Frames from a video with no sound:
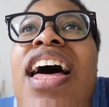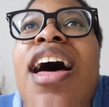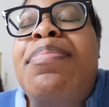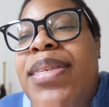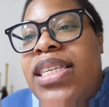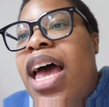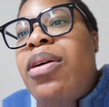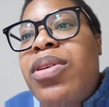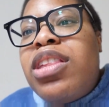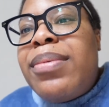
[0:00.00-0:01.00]

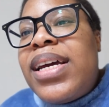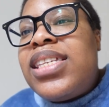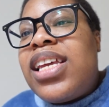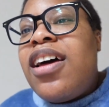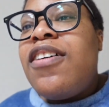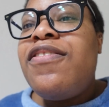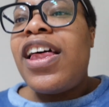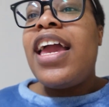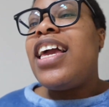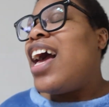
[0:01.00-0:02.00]
upset with myself.
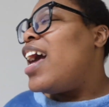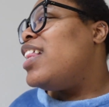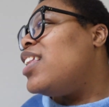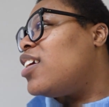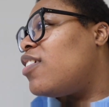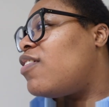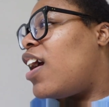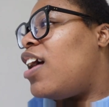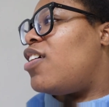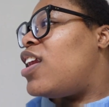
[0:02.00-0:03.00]
Like I look
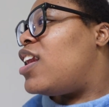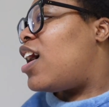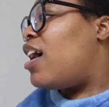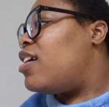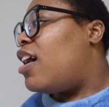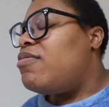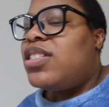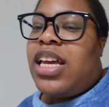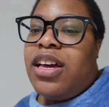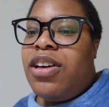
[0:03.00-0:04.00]
around and I, I
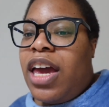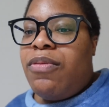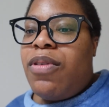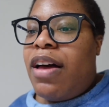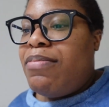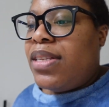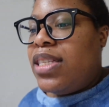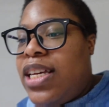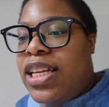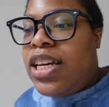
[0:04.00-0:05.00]
was like, okay, well I've been
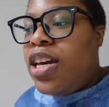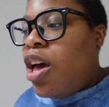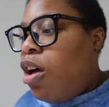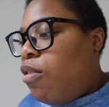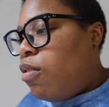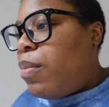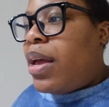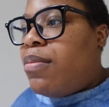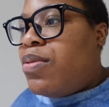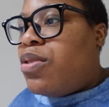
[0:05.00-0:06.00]
sitting on my
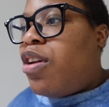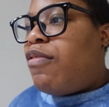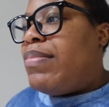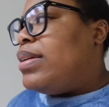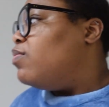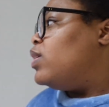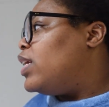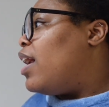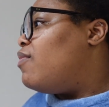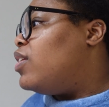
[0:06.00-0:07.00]
computer. I've been really
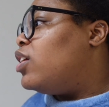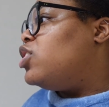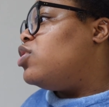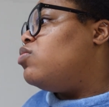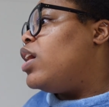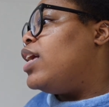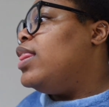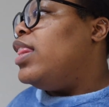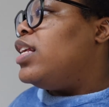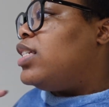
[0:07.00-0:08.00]
having a chill day.
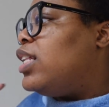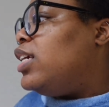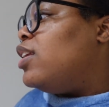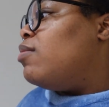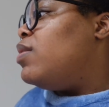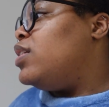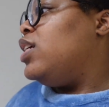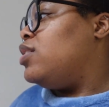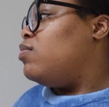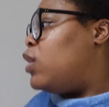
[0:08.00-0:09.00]
Let's clean up. Let's
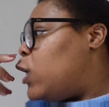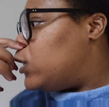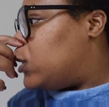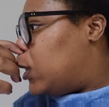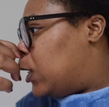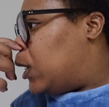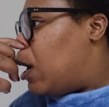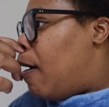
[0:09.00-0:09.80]
get some things done.